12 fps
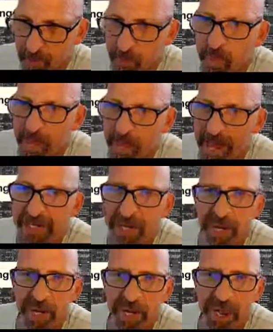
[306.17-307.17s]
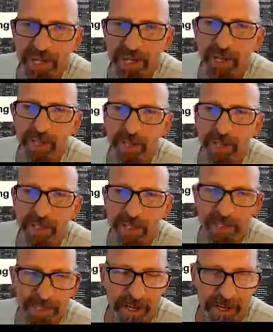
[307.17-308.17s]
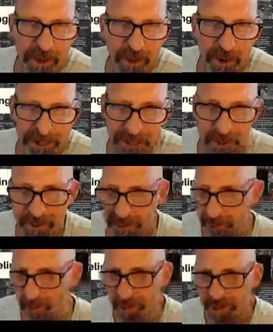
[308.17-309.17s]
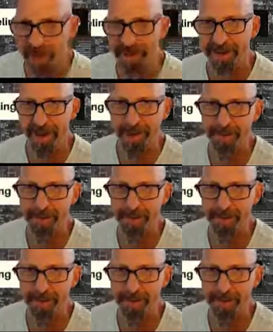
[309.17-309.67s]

Well, actually, Glenn's now. Why don't you all see what Glenn did?